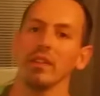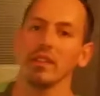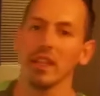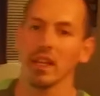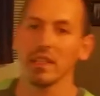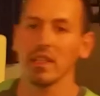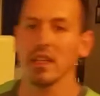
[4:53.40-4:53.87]
and
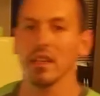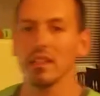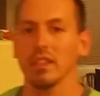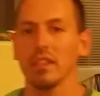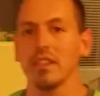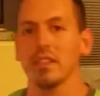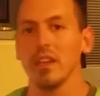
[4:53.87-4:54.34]
Sega
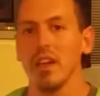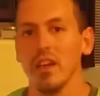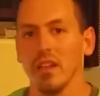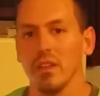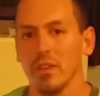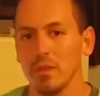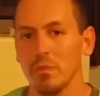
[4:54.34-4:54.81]
Genesis,
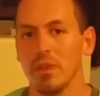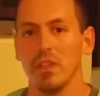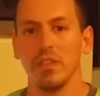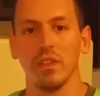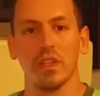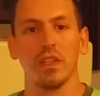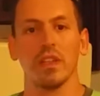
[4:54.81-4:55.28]
those
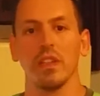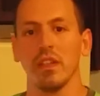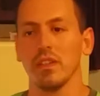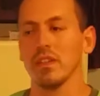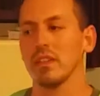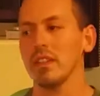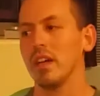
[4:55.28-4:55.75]
pins you can clean
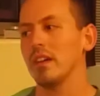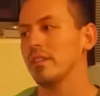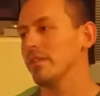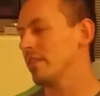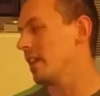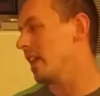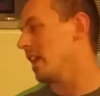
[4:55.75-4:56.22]

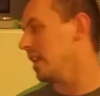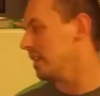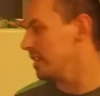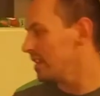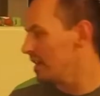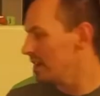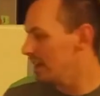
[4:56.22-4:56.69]
yourself, and
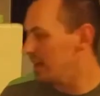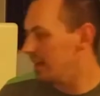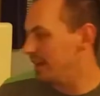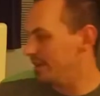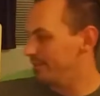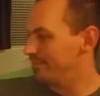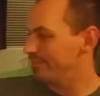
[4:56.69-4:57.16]

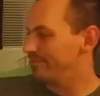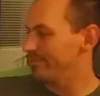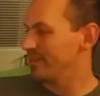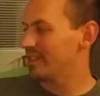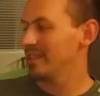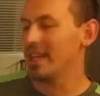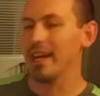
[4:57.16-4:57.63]

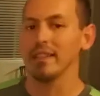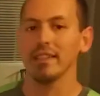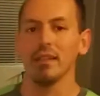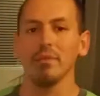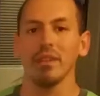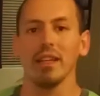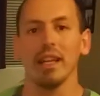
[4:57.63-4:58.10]
It's not
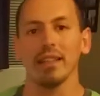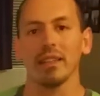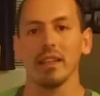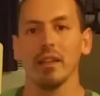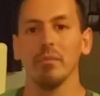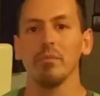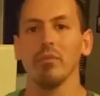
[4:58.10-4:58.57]
something that's
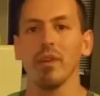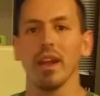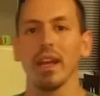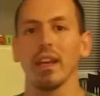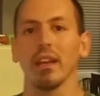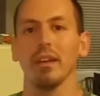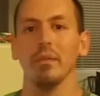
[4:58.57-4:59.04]
going to
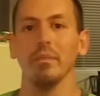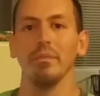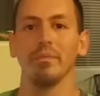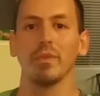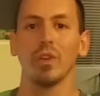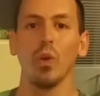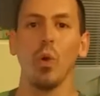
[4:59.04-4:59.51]
break up
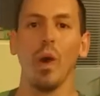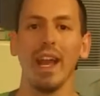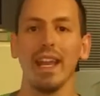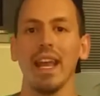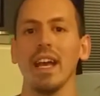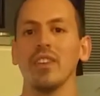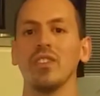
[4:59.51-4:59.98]

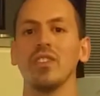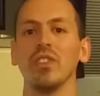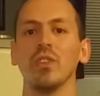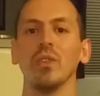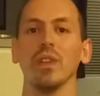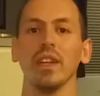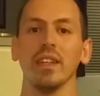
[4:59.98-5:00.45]
quite as
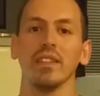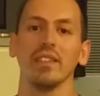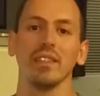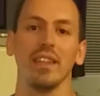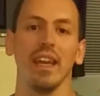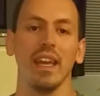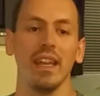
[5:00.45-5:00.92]
soon
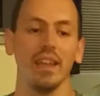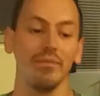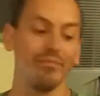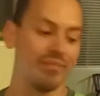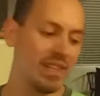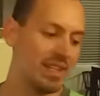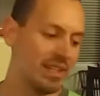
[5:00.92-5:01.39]
as
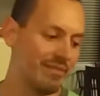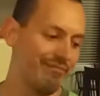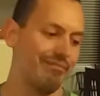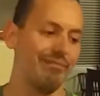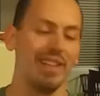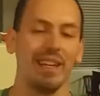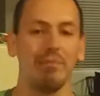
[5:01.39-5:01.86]

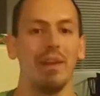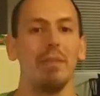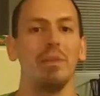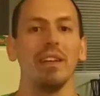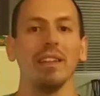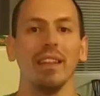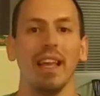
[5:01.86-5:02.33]
like
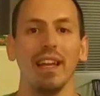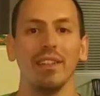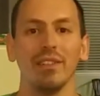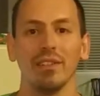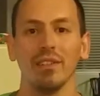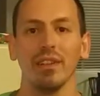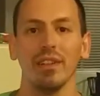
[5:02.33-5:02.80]
maybe a
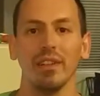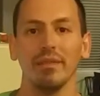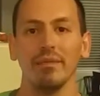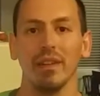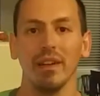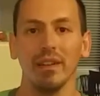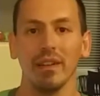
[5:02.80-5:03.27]
lens or a
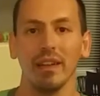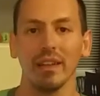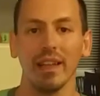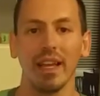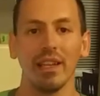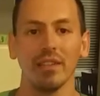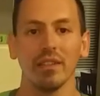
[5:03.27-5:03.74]

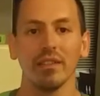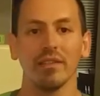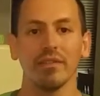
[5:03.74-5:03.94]
laser